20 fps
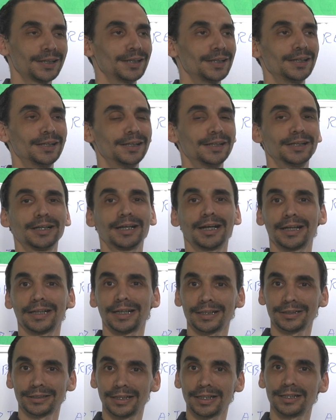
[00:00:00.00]
uh, I
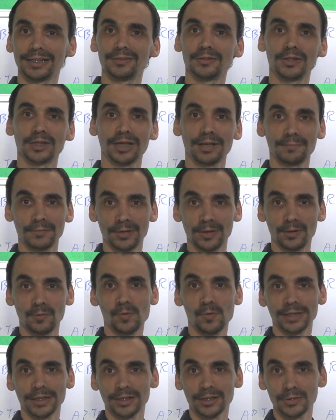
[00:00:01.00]
ask, hey, do you have the
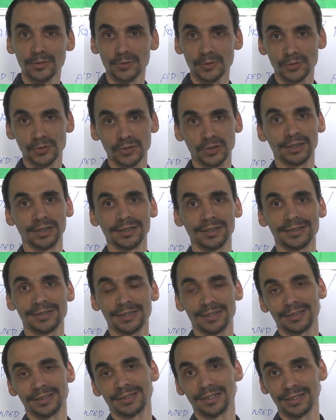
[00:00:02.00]
Windows, uh,
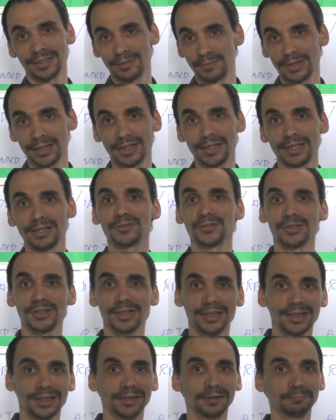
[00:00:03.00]
D V D or C
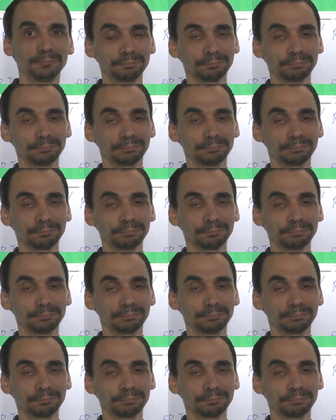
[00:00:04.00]
D?